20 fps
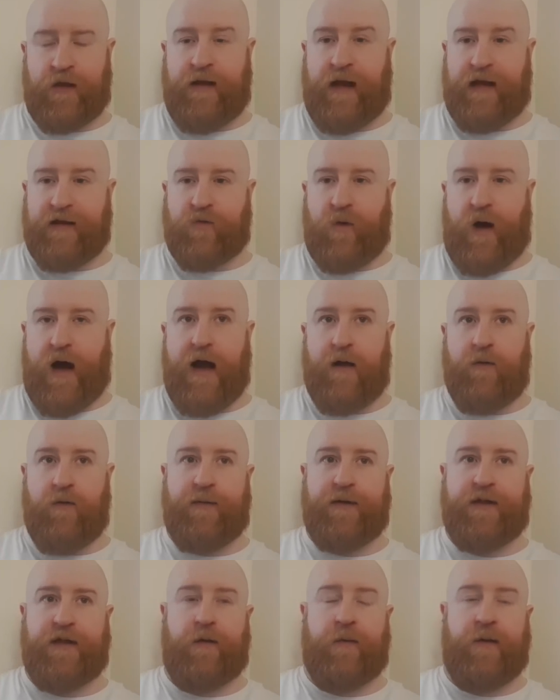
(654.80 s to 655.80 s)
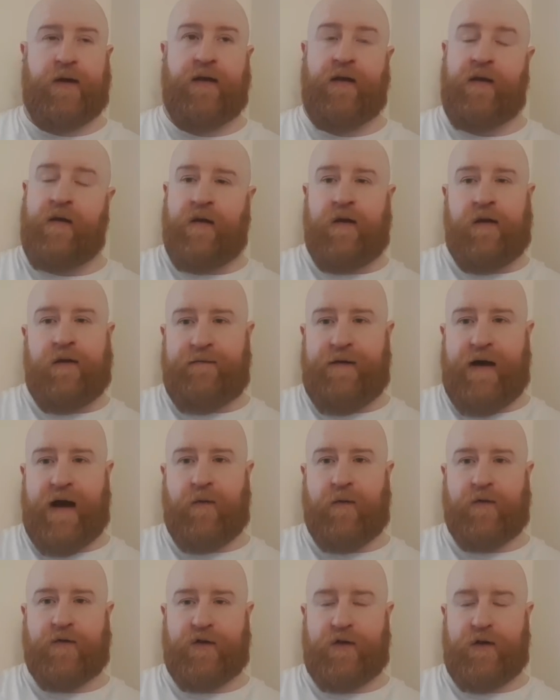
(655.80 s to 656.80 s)
That's what I would be doing. If I
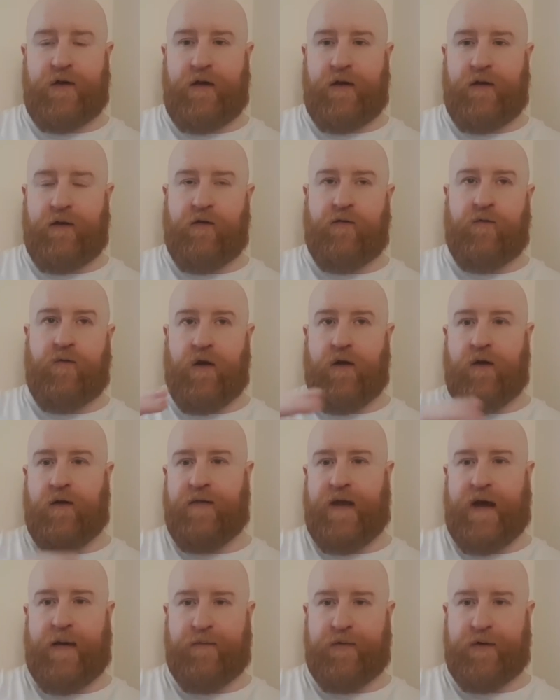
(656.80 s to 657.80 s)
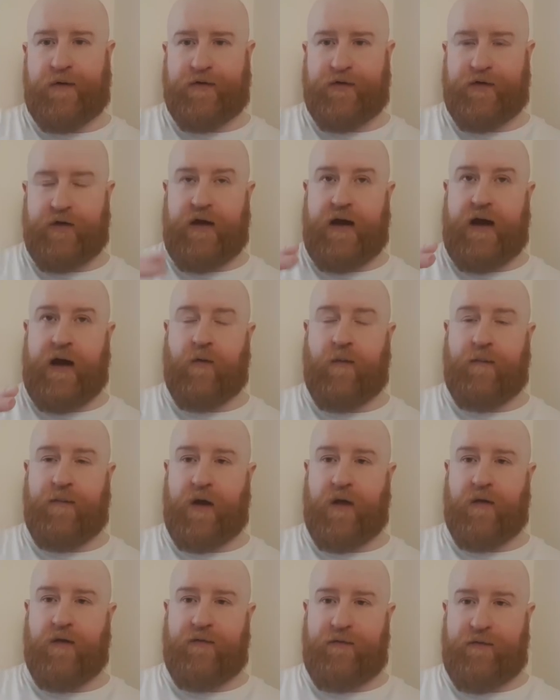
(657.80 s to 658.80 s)
was a loved one of that prisoner, I would be
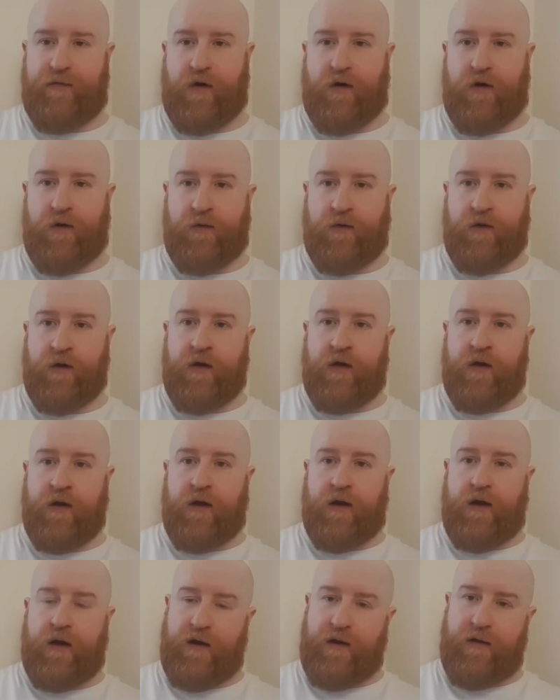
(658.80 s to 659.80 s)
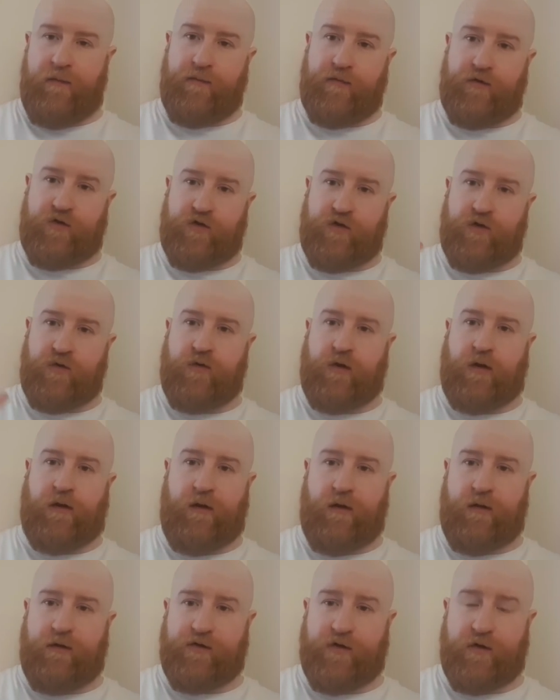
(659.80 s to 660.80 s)
on the phone to
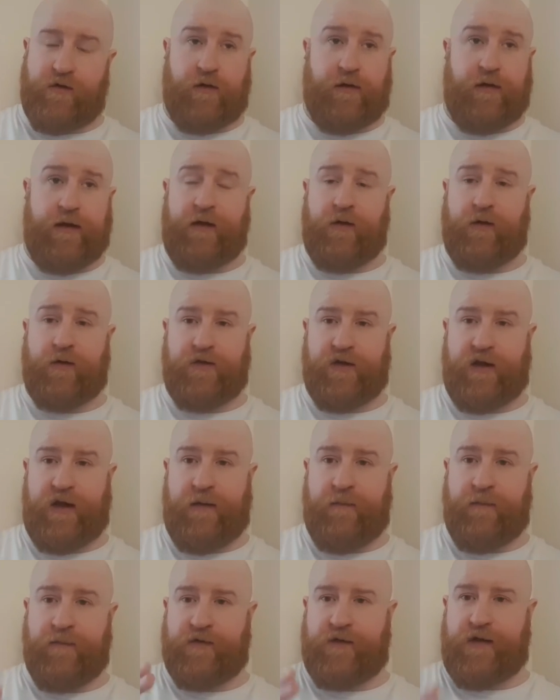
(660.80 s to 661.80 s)
the legal team